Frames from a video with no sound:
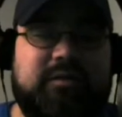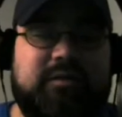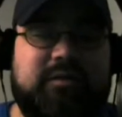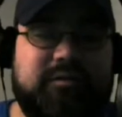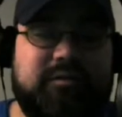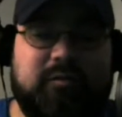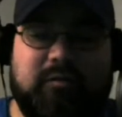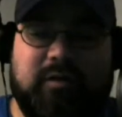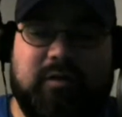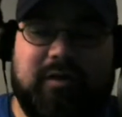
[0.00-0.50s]
the old
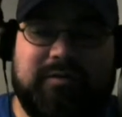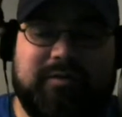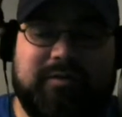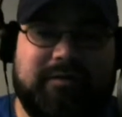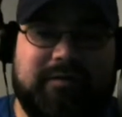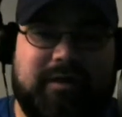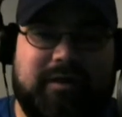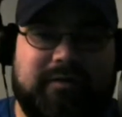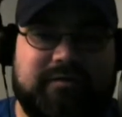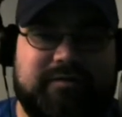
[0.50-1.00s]
school Grand
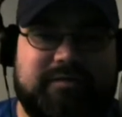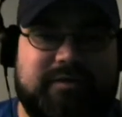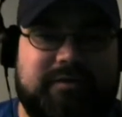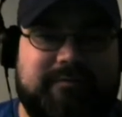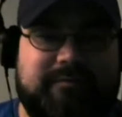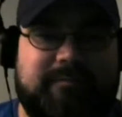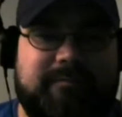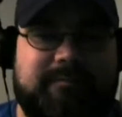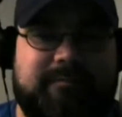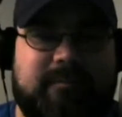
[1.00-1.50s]
Theft Auto
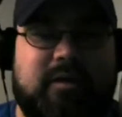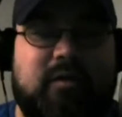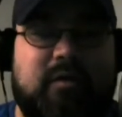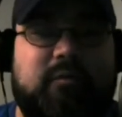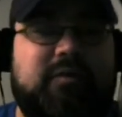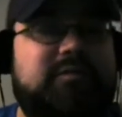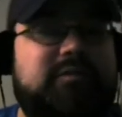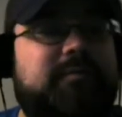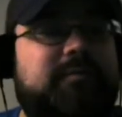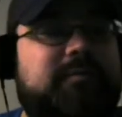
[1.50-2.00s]
stuff.
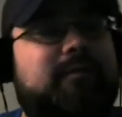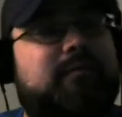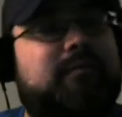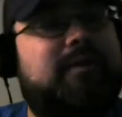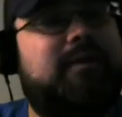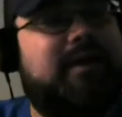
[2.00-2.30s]
Which, by the